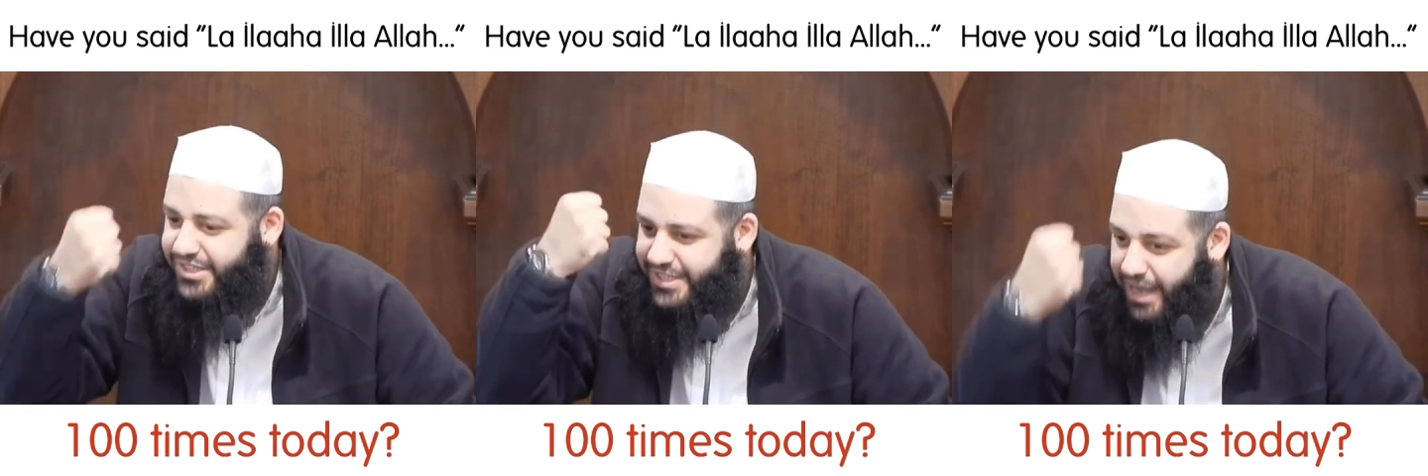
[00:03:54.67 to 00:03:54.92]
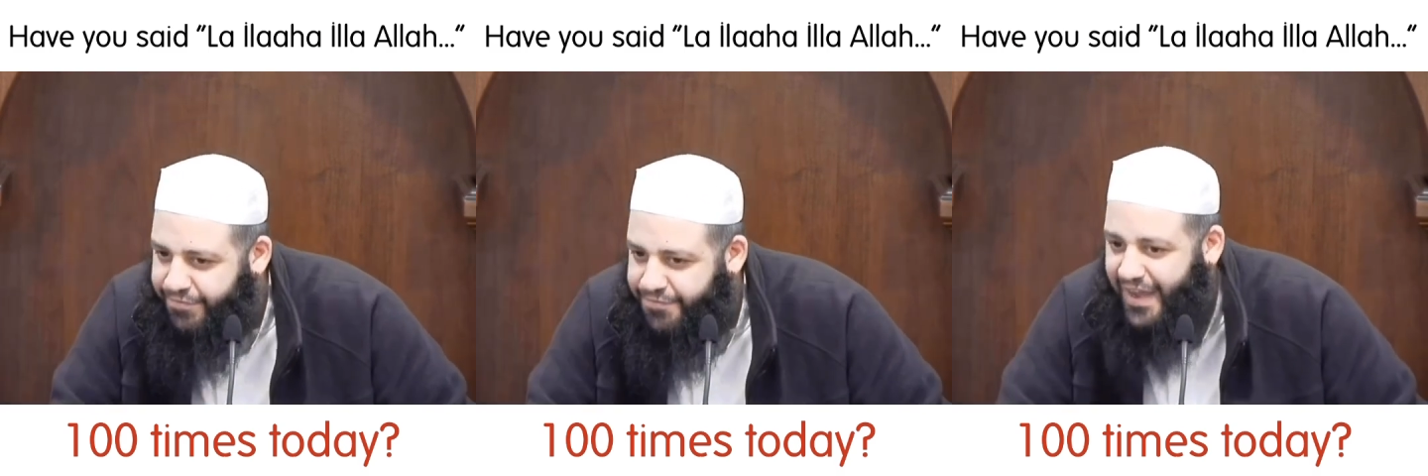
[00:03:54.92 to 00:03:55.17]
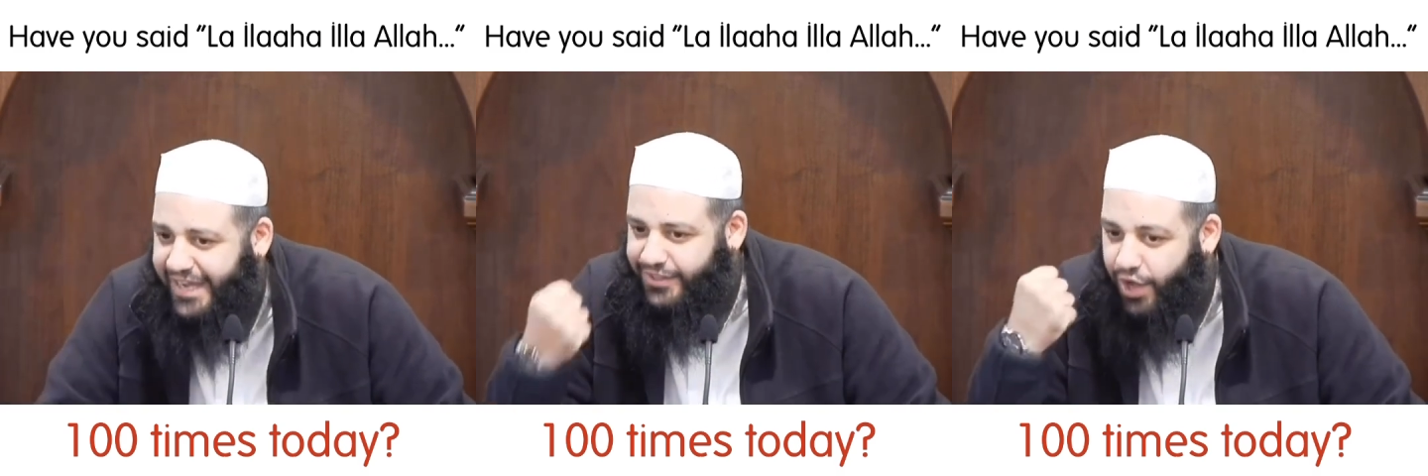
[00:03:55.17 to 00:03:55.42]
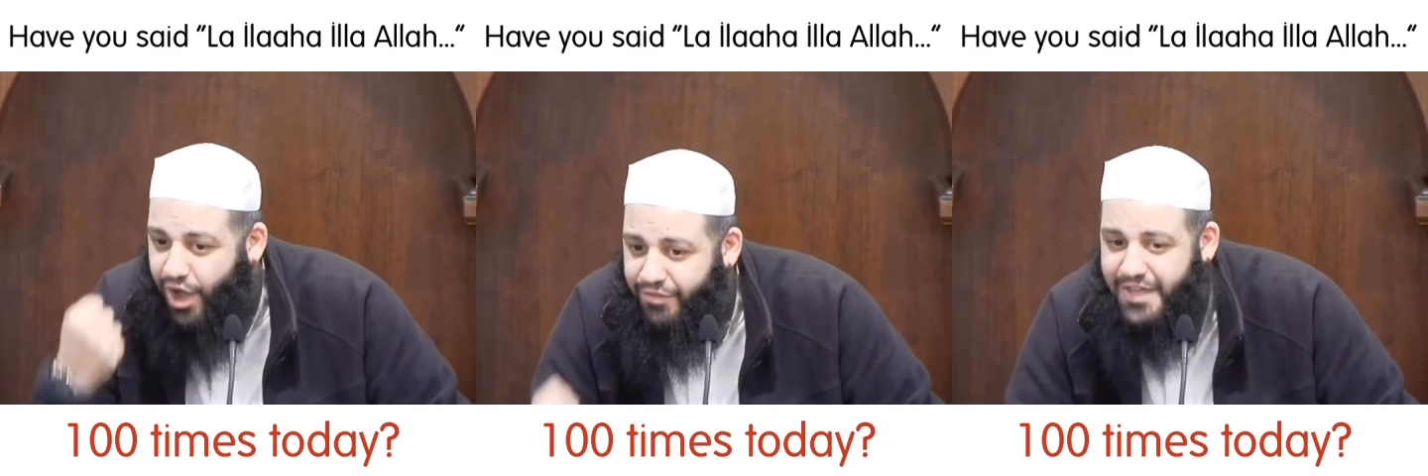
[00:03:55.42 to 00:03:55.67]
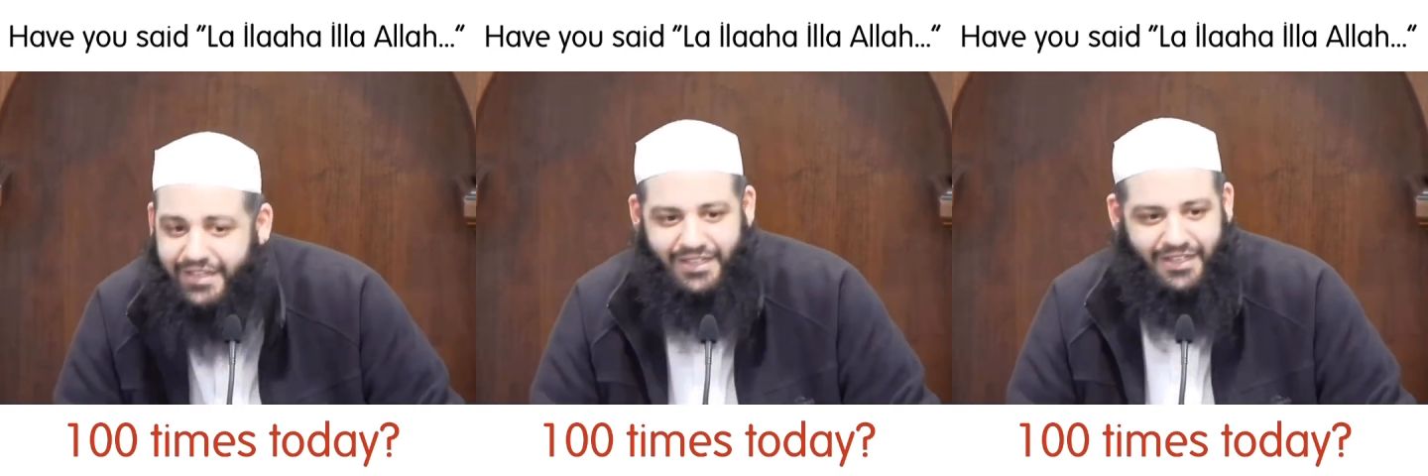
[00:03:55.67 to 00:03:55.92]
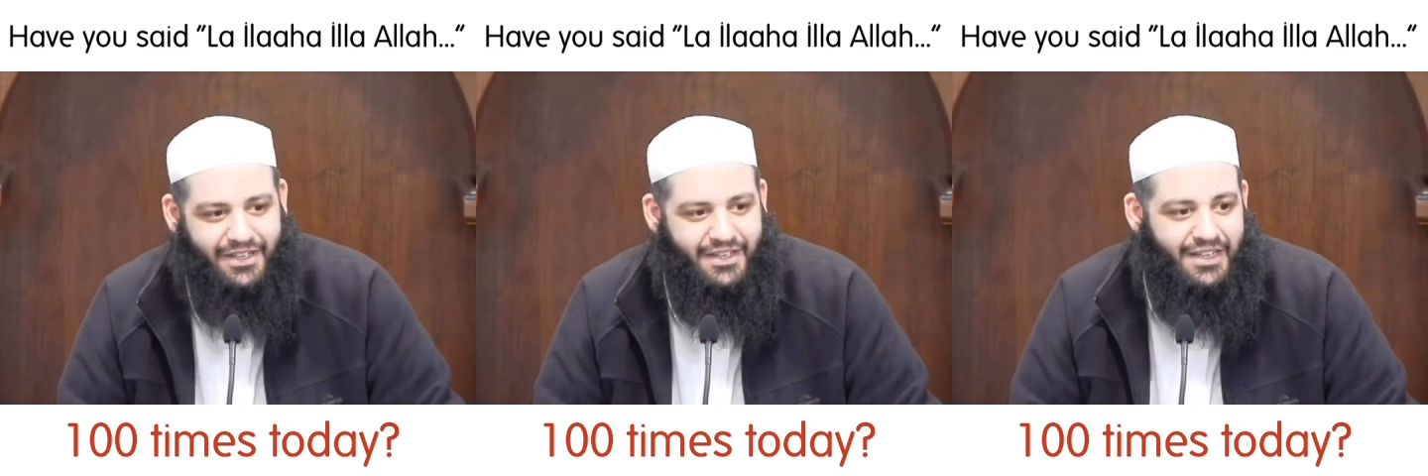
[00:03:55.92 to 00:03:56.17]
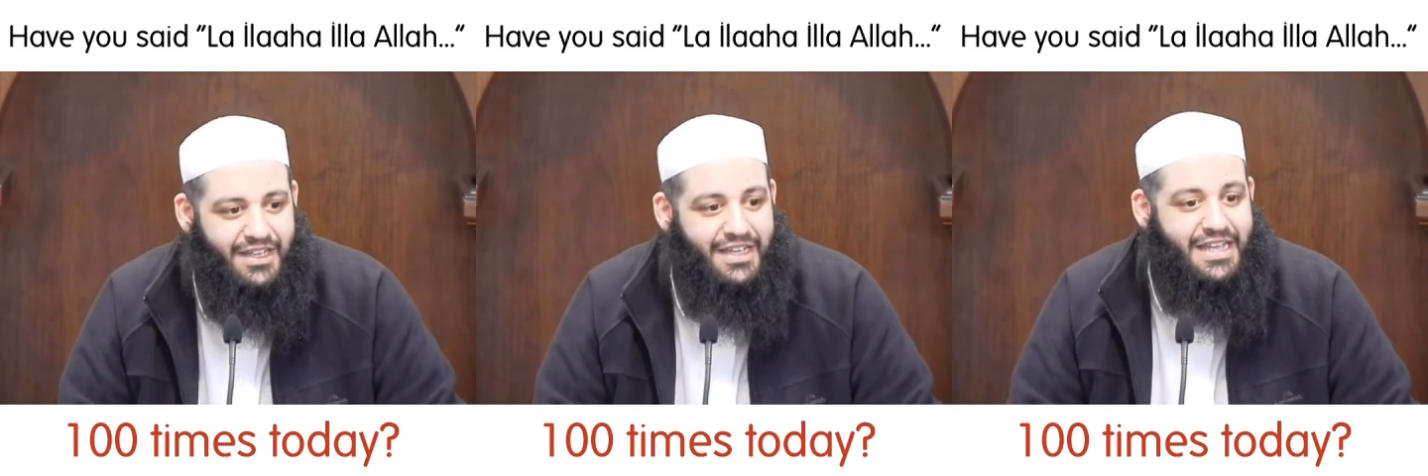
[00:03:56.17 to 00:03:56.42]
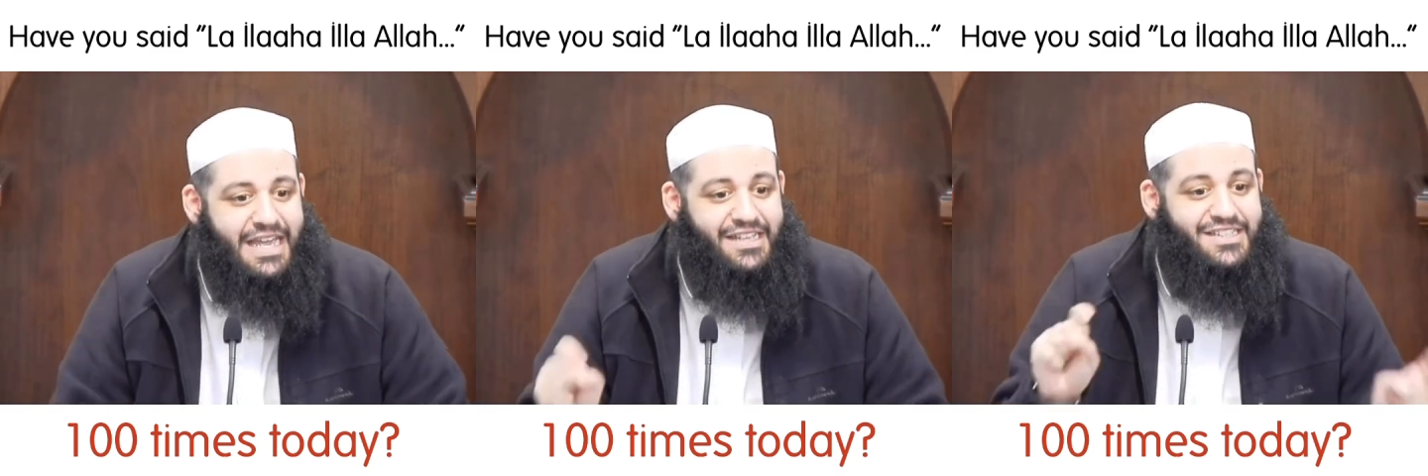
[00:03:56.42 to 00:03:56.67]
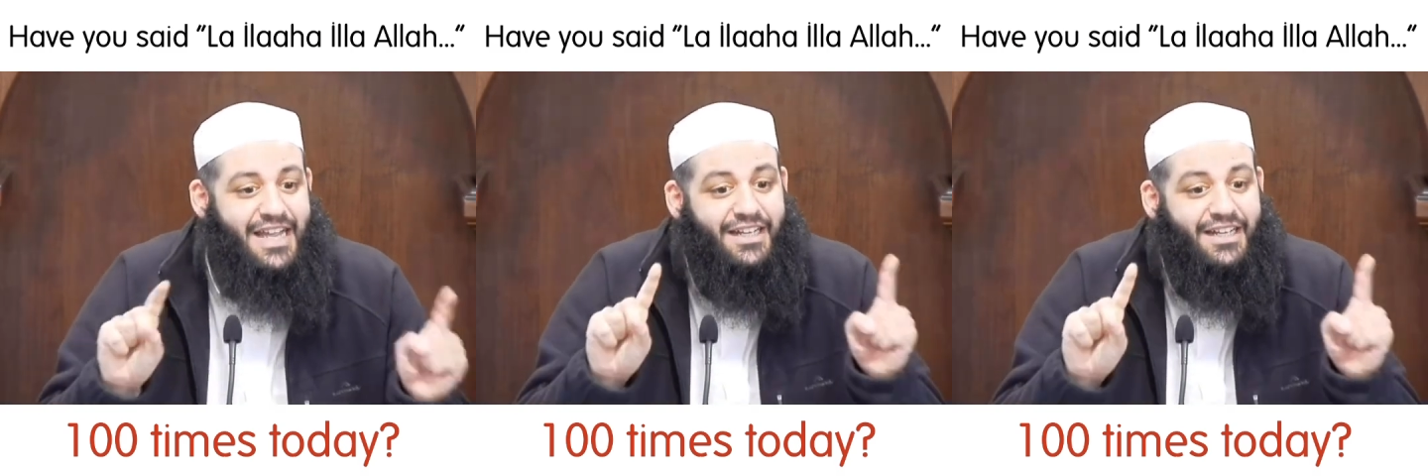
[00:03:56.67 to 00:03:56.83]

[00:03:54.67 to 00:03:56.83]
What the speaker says: effect of it is that